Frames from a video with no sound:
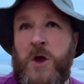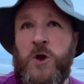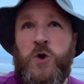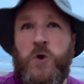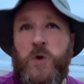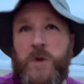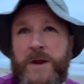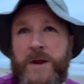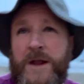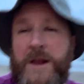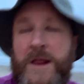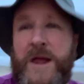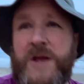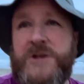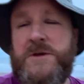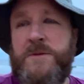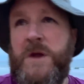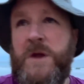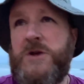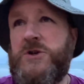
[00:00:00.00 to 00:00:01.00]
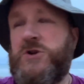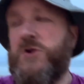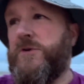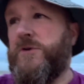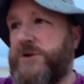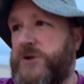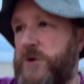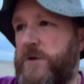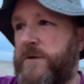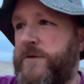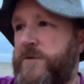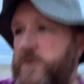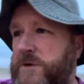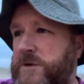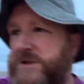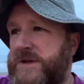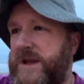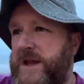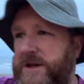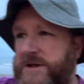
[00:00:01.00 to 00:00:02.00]
calling election made sure is
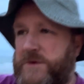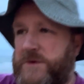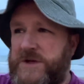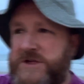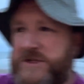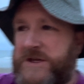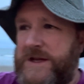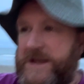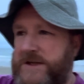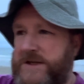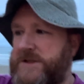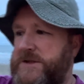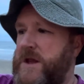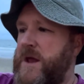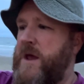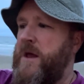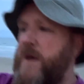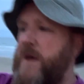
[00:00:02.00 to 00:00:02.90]
246 which is